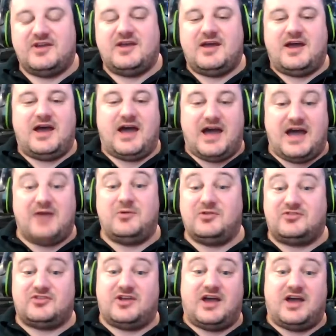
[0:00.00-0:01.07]
You're I
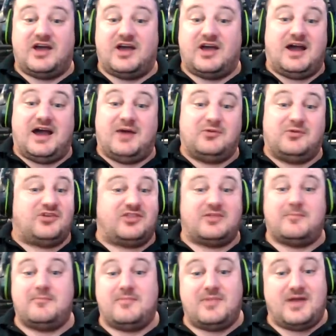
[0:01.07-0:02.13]
was, um, app, I
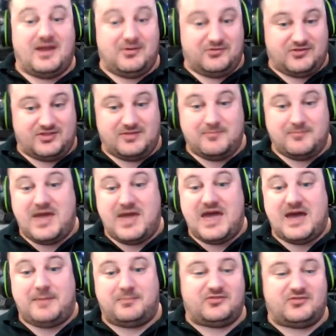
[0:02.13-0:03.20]
was on right? the, I was on the
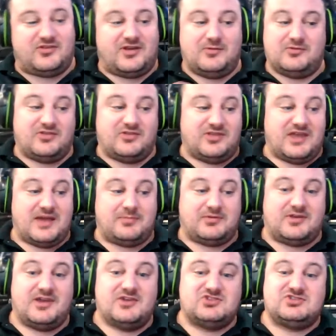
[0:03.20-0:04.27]
maps. I was on the
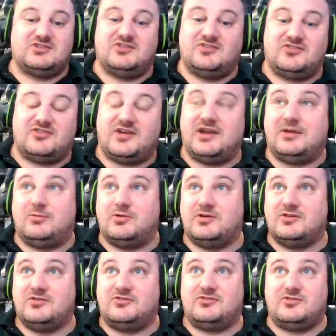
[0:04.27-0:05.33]
applications. Yeah. I
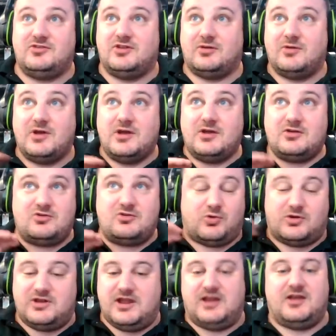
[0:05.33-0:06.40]
was you know
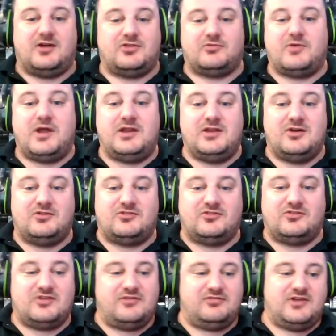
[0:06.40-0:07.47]
coordinating on the radios
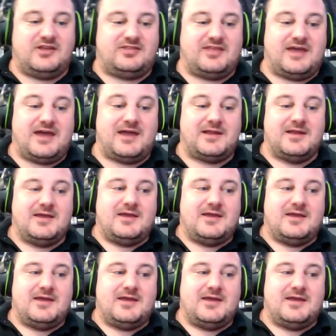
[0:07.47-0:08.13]
and stuff like that.